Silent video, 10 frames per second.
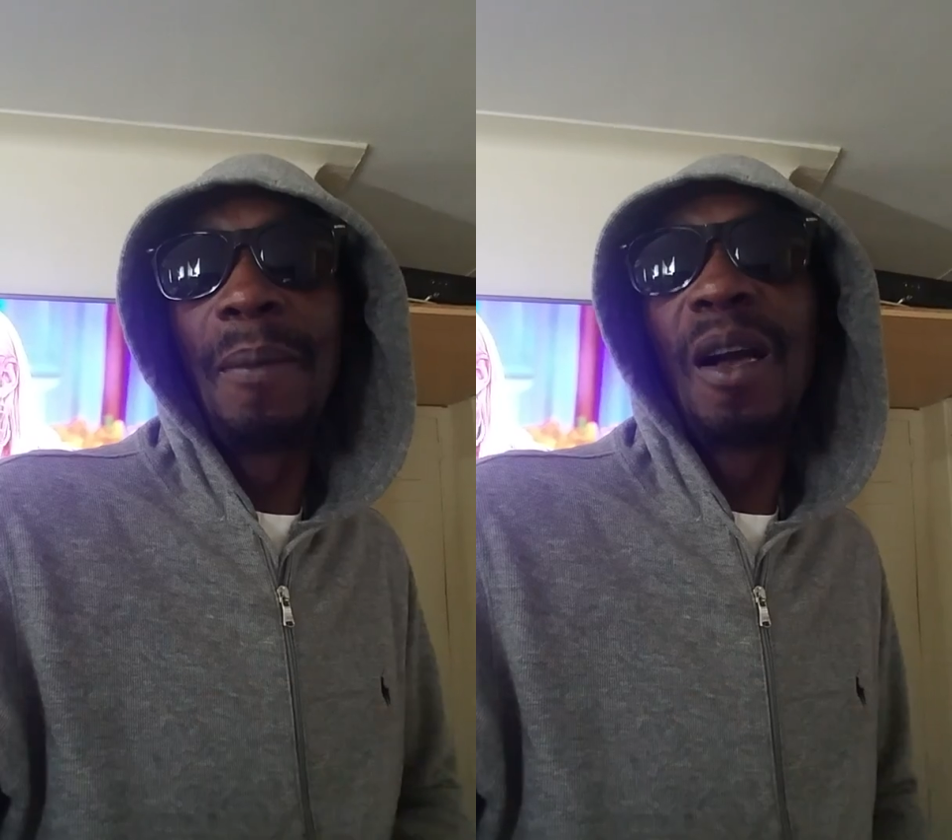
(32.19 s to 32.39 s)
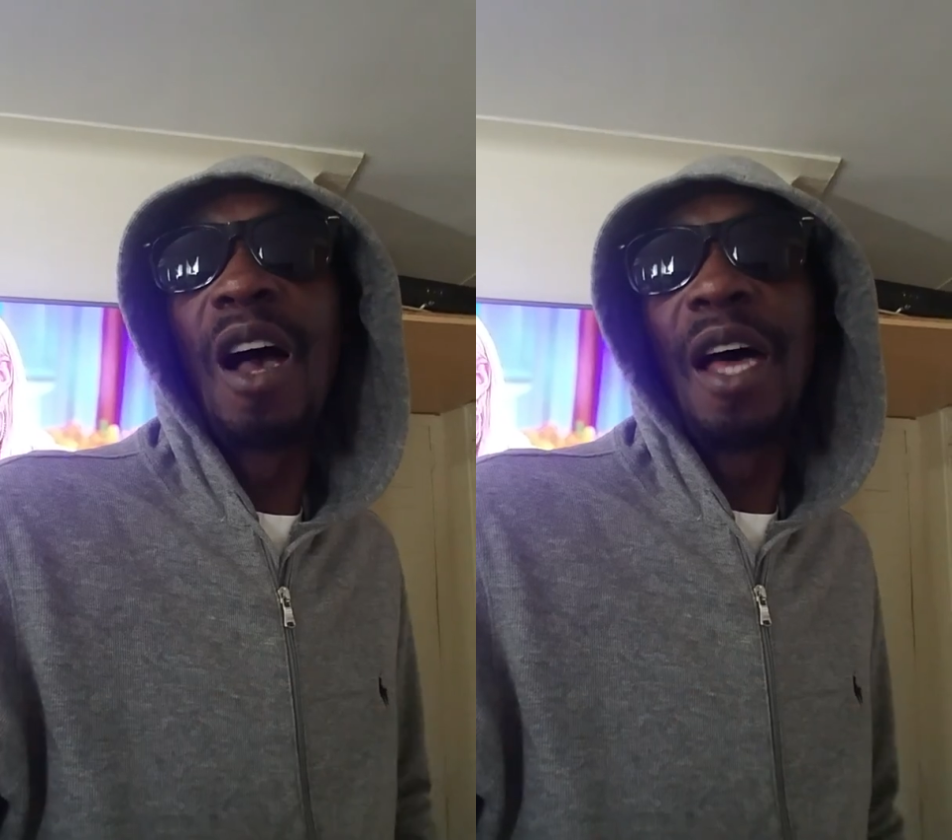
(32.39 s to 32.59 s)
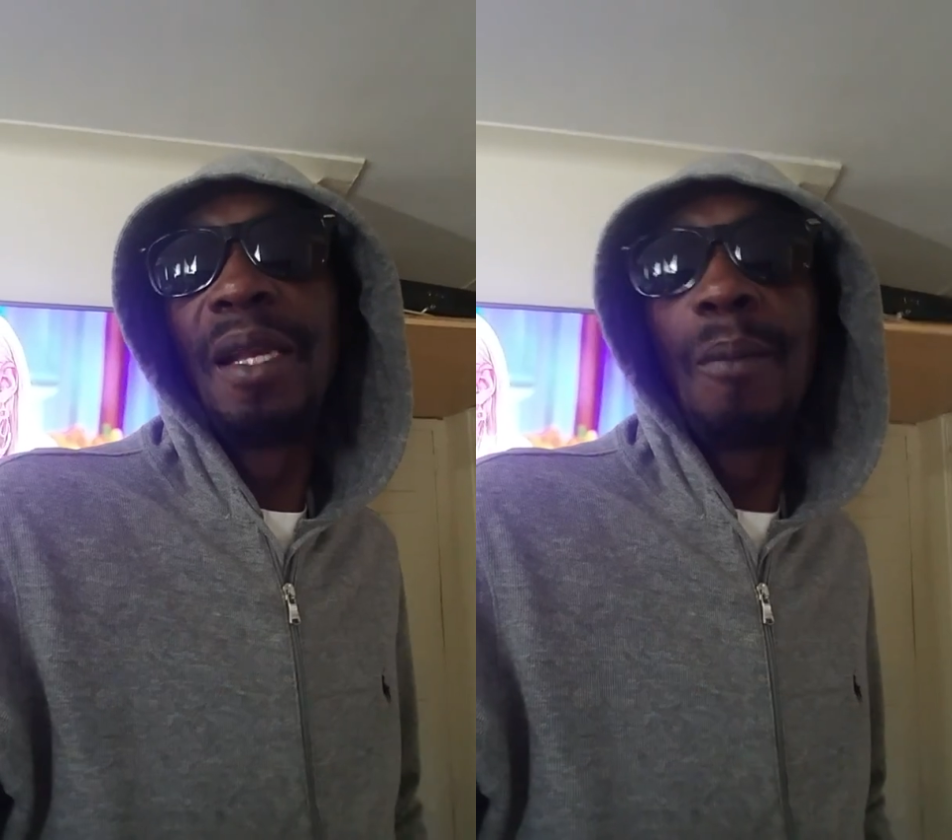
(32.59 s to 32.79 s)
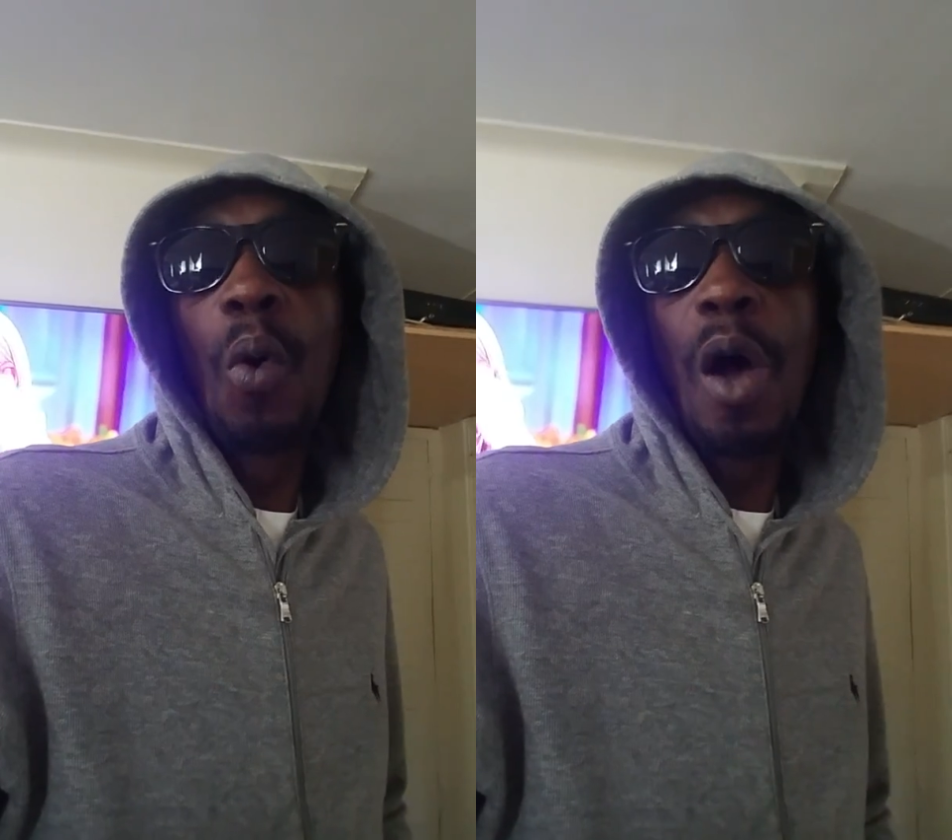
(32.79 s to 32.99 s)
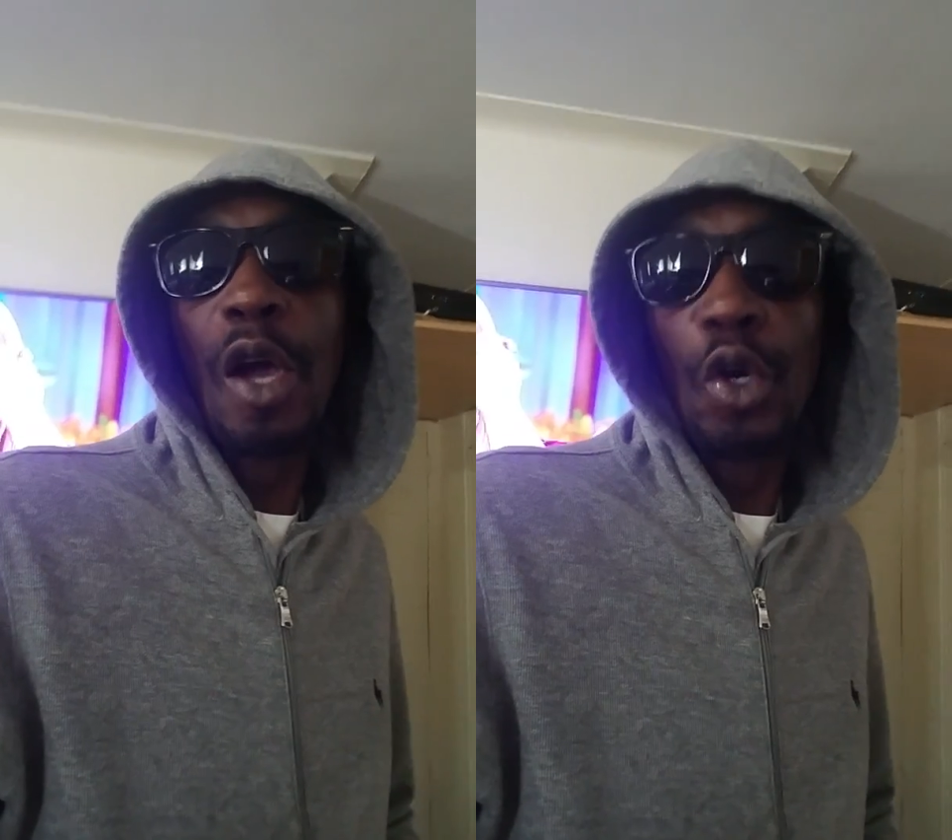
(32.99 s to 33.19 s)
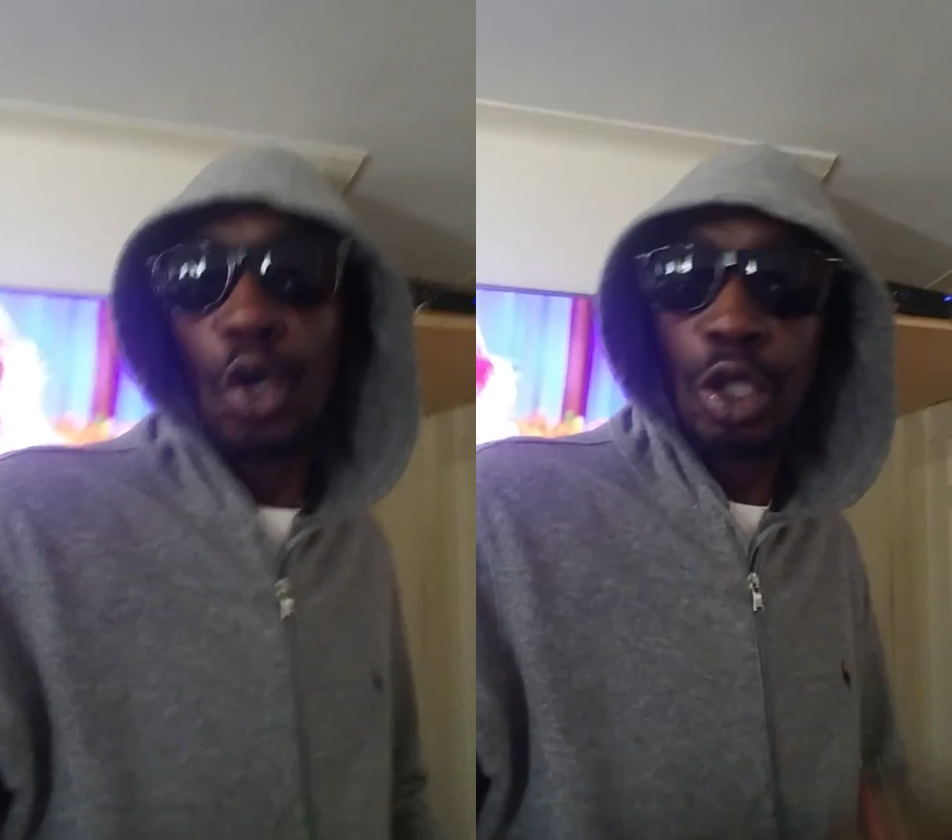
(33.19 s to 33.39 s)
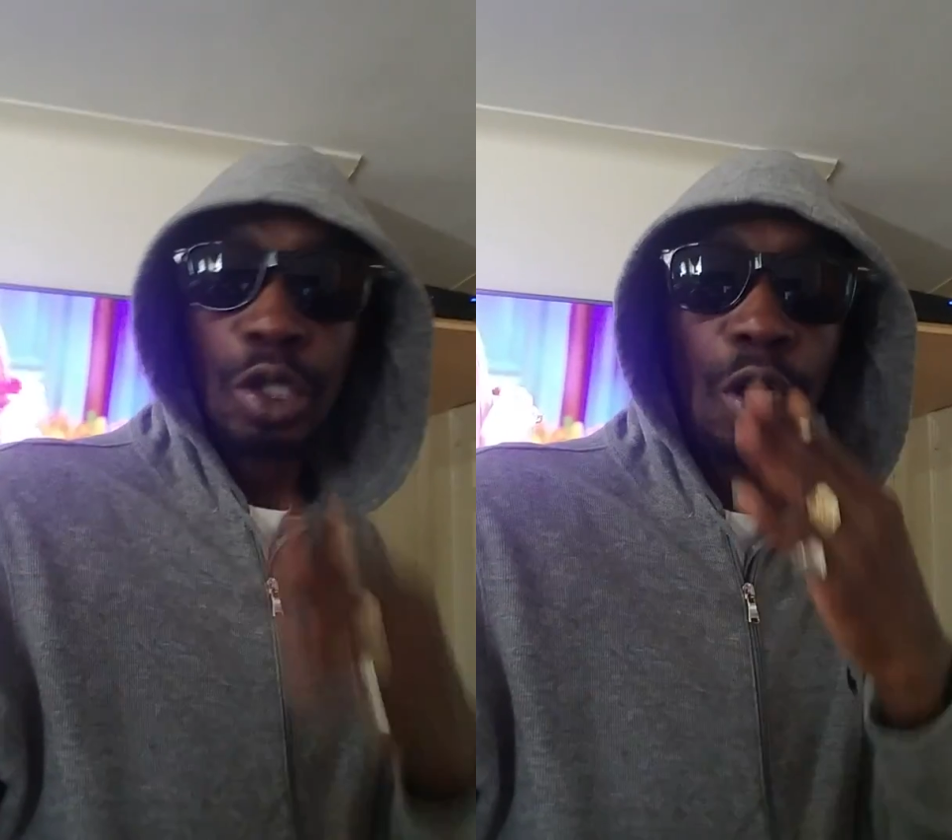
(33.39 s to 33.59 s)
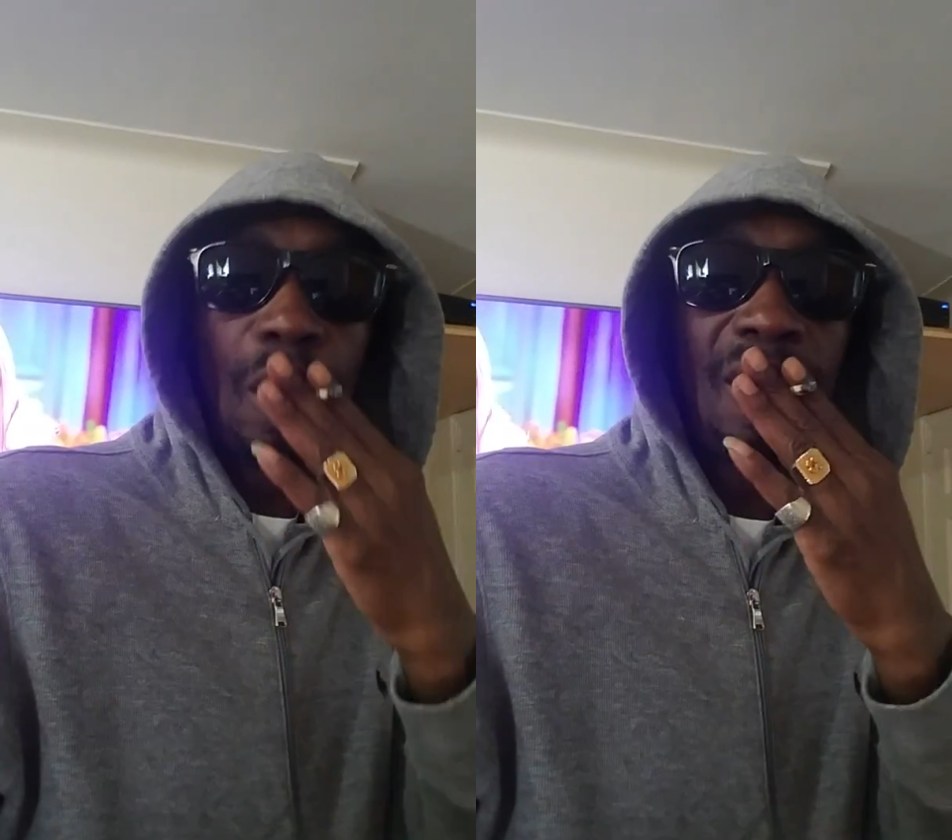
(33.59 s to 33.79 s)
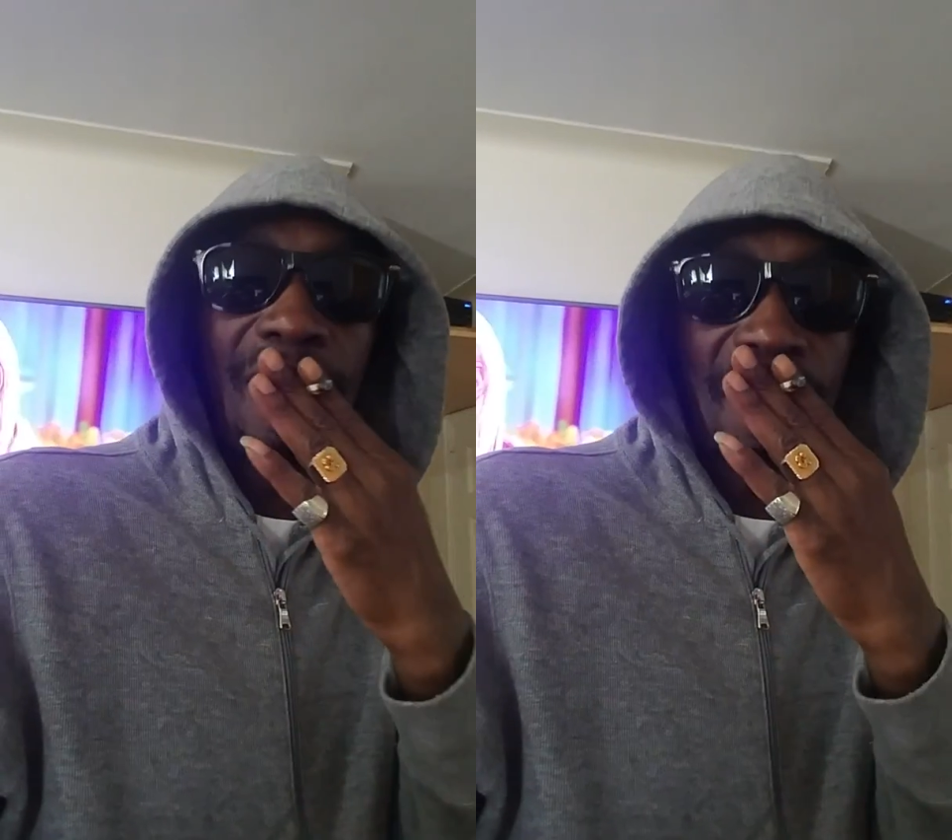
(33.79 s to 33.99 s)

Because the boy run going a